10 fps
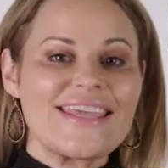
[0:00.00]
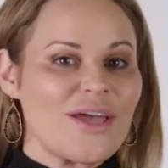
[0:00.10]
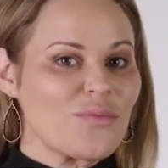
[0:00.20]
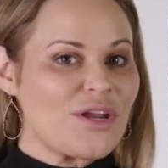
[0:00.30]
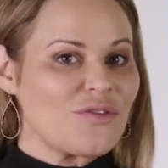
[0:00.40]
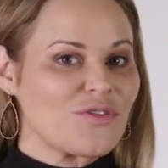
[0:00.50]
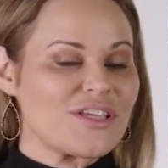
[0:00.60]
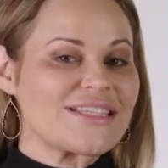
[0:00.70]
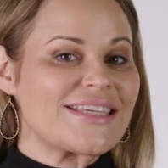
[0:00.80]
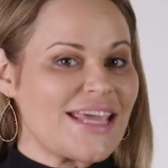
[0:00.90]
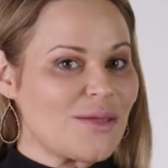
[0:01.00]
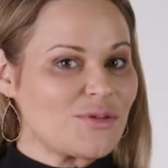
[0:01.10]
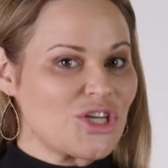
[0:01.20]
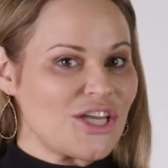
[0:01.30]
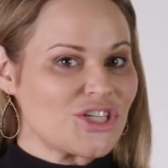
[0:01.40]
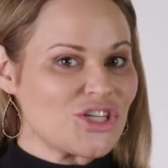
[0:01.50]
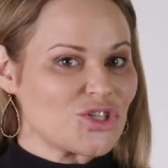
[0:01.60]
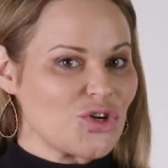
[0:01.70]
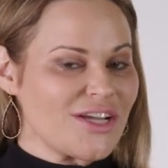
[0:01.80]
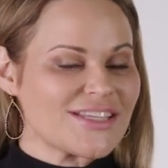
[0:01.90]
Get ready for these game-changing
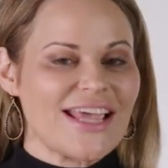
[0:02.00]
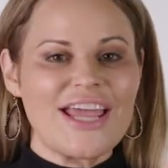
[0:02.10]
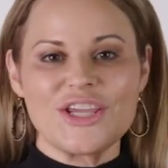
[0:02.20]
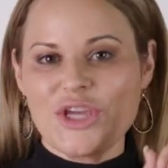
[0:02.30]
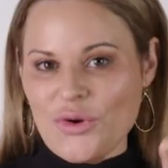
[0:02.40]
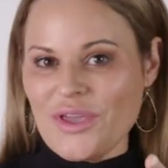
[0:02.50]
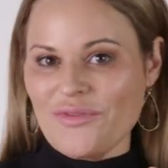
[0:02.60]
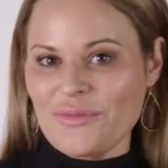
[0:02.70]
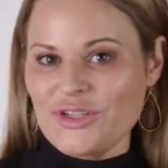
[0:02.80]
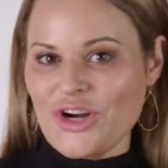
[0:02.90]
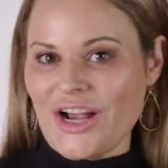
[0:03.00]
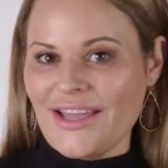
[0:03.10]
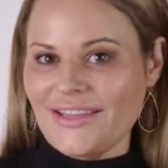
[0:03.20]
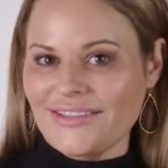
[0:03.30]
tricks and go give them a try.